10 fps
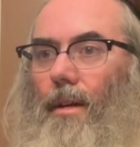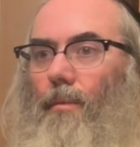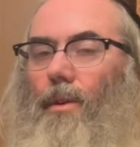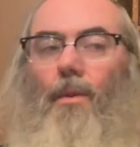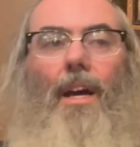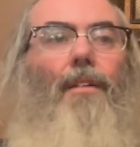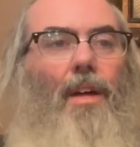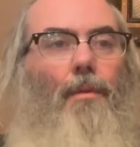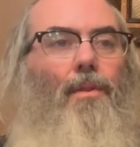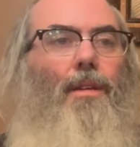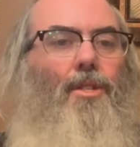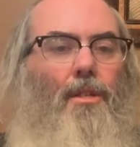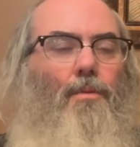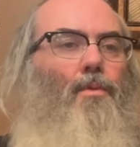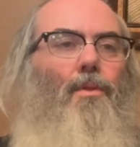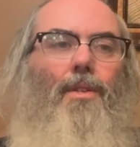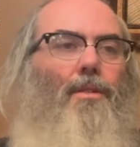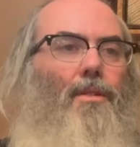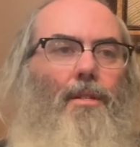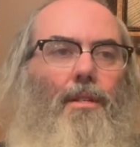We don't have that relation. This world
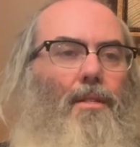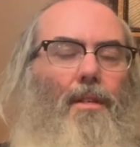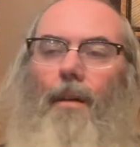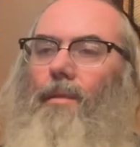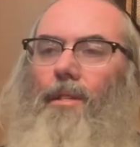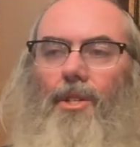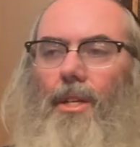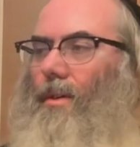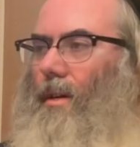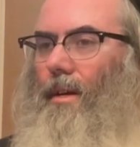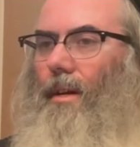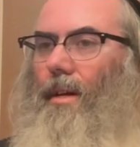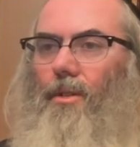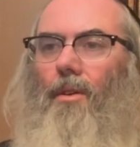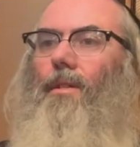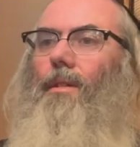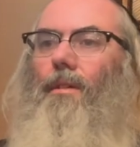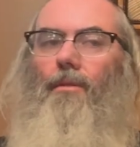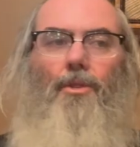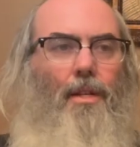is Alma de Shikra. It's all
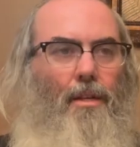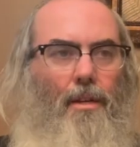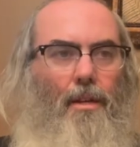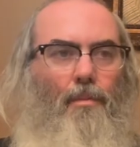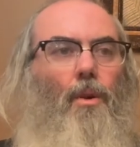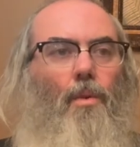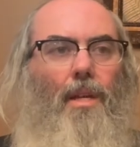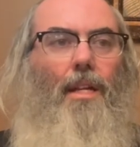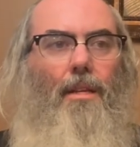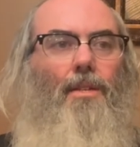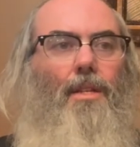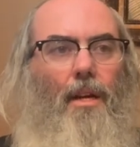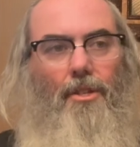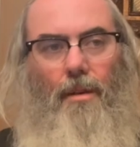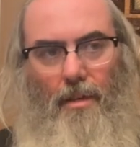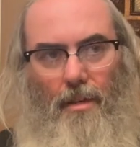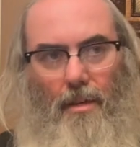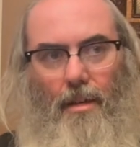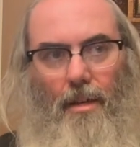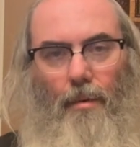illusion. We don't get to see Hashem
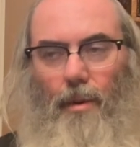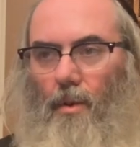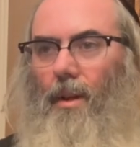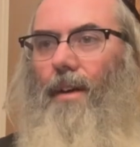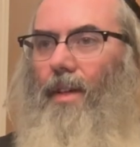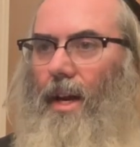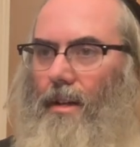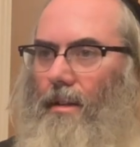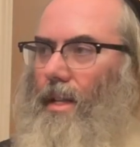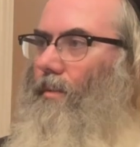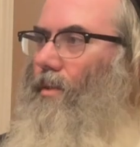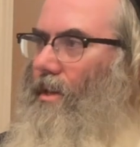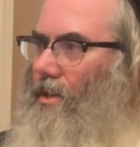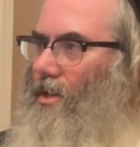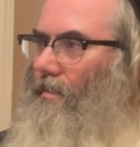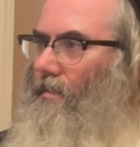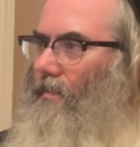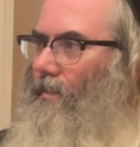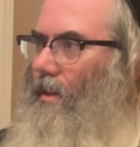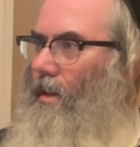here. We don't have that relationship.
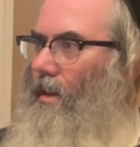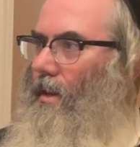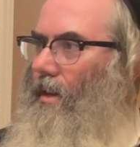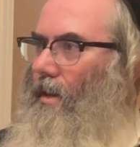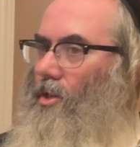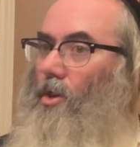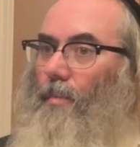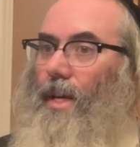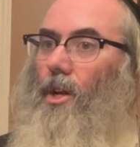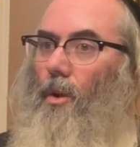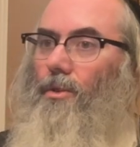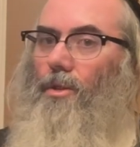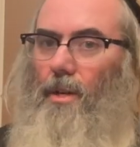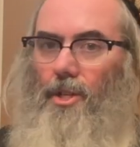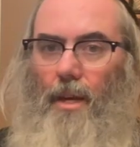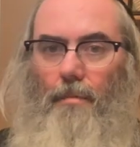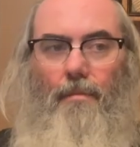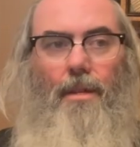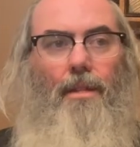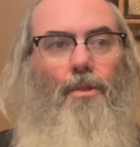So being close to
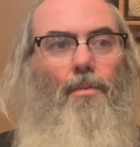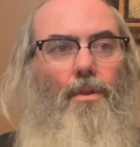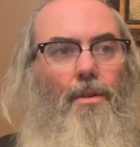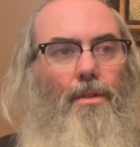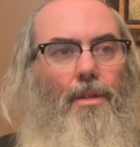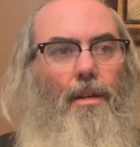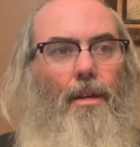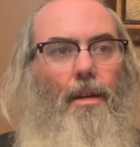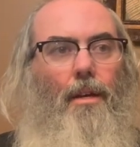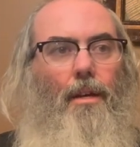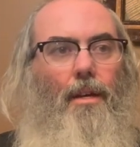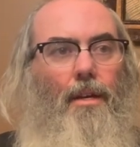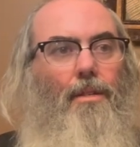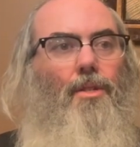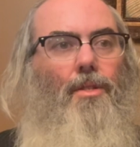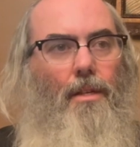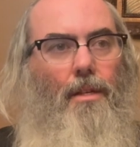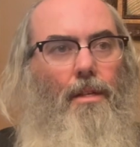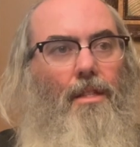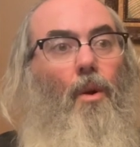Hashem in this world is
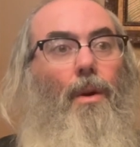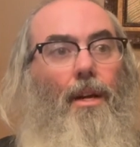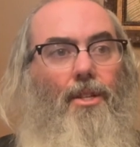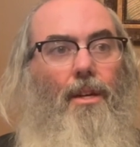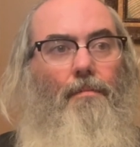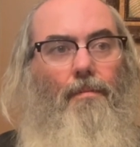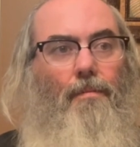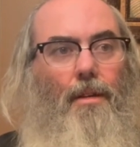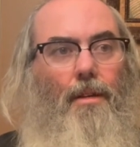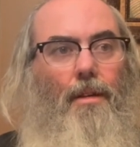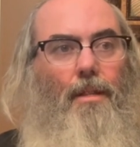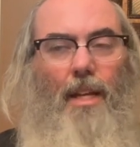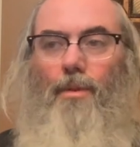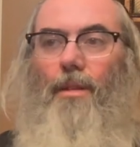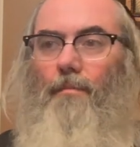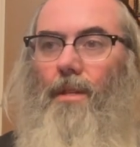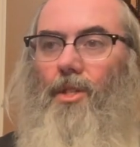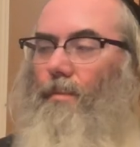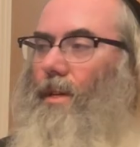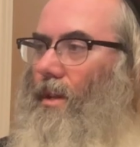knowing Hashem. That's what it means
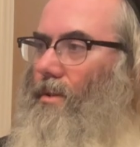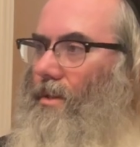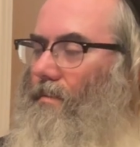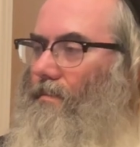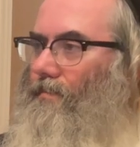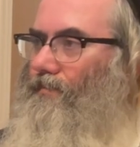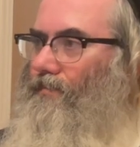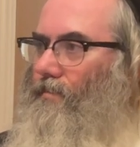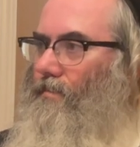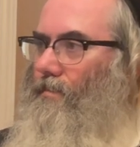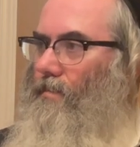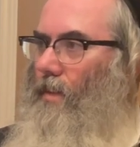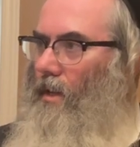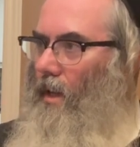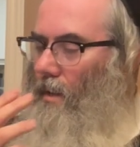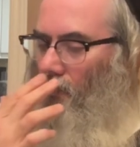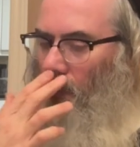to be close. Yeah?